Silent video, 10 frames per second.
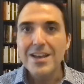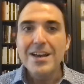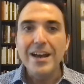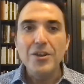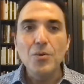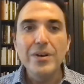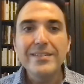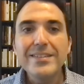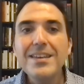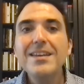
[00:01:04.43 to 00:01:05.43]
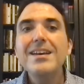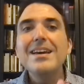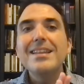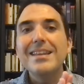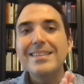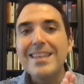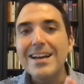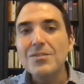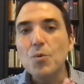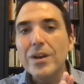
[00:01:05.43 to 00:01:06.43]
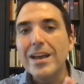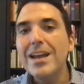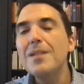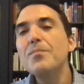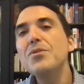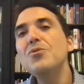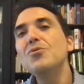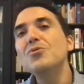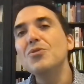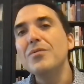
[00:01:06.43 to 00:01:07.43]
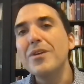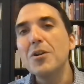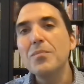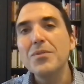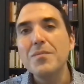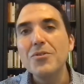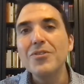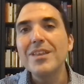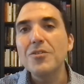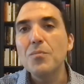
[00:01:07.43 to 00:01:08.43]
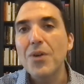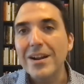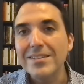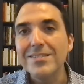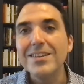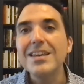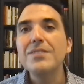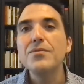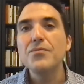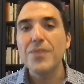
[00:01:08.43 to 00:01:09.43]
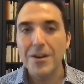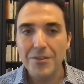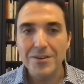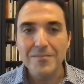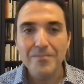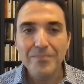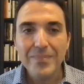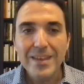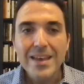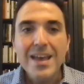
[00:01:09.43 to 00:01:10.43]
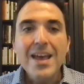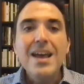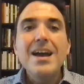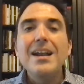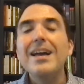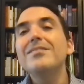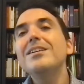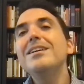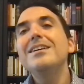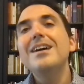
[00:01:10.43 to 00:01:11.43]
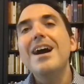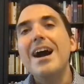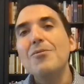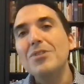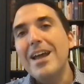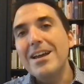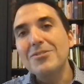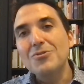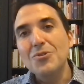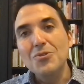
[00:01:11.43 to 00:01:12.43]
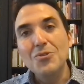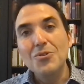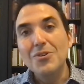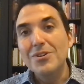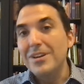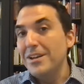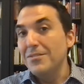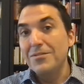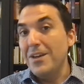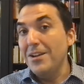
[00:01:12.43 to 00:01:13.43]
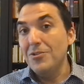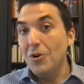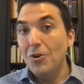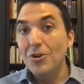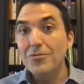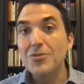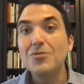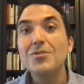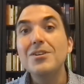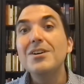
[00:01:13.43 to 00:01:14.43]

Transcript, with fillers: And you will see that that will help you to develop the music that you practice even further. Lastly, I would like to uh, thank all of you